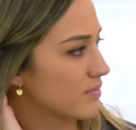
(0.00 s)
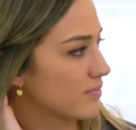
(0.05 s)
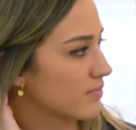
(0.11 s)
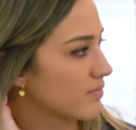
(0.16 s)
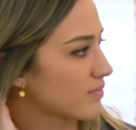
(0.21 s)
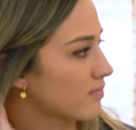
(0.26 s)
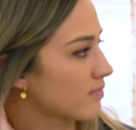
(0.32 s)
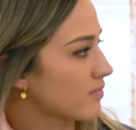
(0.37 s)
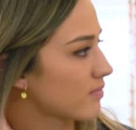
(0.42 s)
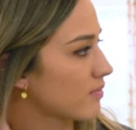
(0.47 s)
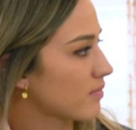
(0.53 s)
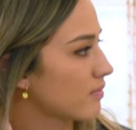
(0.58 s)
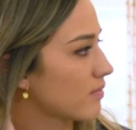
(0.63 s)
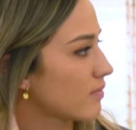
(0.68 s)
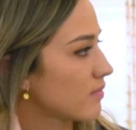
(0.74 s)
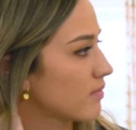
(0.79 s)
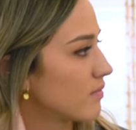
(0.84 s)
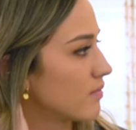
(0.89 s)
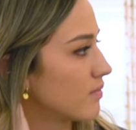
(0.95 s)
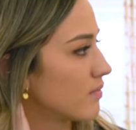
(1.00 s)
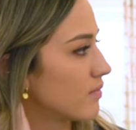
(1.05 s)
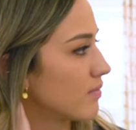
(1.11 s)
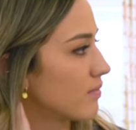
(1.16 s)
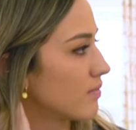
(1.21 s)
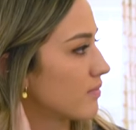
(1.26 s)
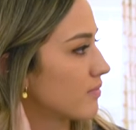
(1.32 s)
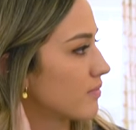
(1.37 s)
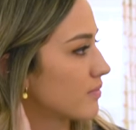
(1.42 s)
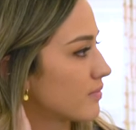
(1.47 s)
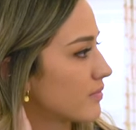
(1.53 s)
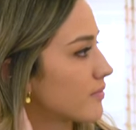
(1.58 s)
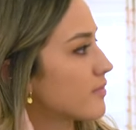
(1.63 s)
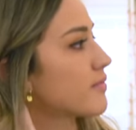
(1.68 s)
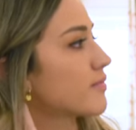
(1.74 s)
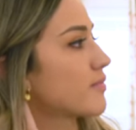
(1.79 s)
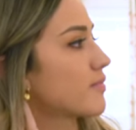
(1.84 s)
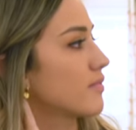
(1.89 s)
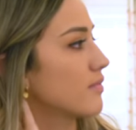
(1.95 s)

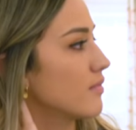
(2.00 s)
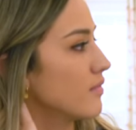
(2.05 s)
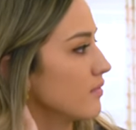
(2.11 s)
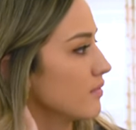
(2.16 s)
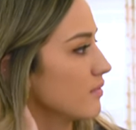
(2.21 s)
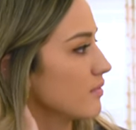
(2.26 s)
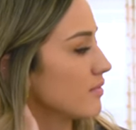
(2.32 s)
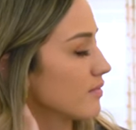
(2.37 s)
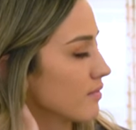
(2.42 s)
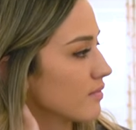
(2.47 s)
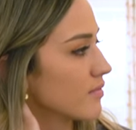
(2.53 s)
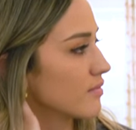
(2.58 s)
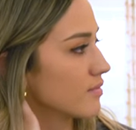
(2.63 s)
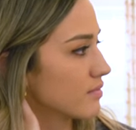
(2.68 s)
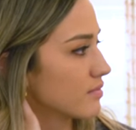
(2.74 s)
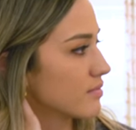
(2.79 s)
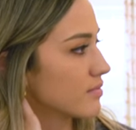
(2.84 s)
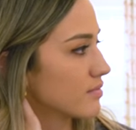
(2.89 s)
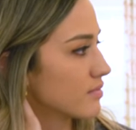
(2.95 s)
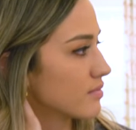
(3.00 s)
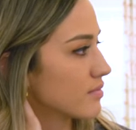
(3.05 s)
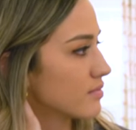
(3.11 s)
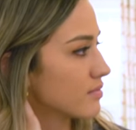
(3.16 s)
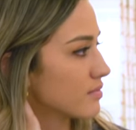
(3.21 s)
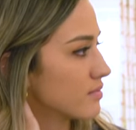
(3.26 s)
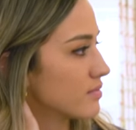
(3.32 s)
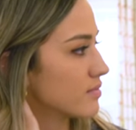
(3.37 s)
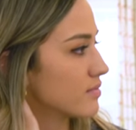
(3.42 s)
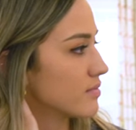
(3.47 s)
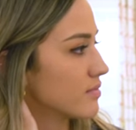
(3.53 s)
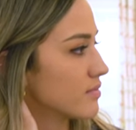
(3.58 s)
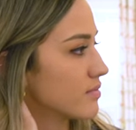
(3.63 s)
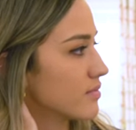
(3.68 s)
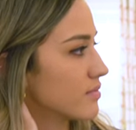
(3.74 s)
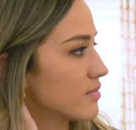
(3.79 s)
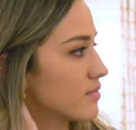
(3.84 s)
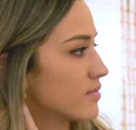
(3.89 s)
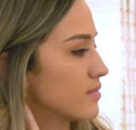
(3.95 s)

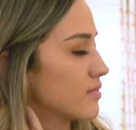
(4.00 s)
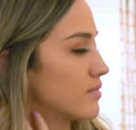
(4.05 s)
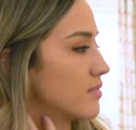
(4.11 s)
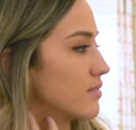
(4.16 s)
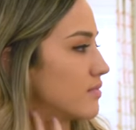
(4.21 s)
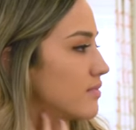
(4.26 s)
[no speech]